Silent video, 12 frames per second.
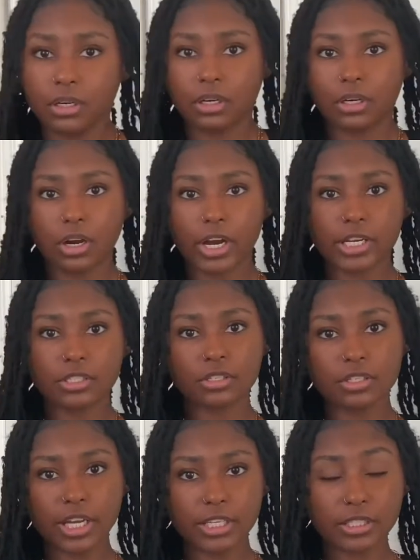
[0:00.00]
All right, so the
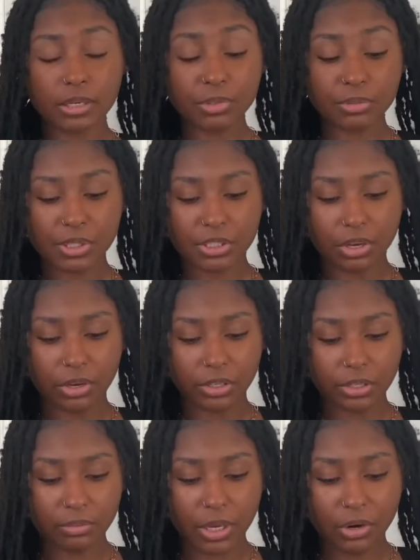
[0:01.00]
next thing I'm going to be talking
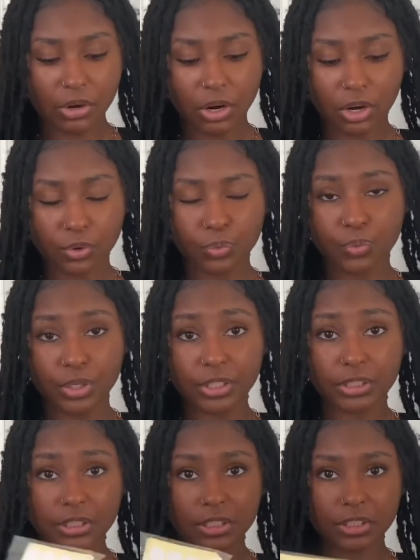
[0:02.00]
about are wig
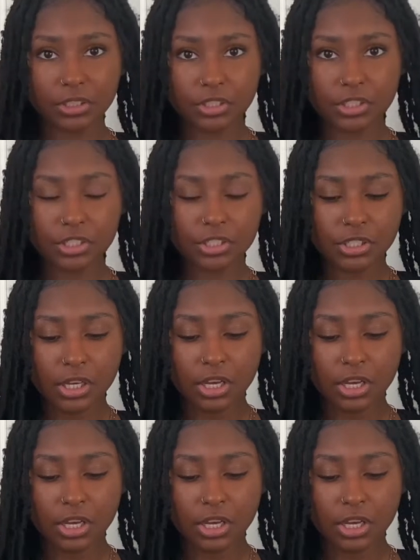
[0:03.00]
stickers.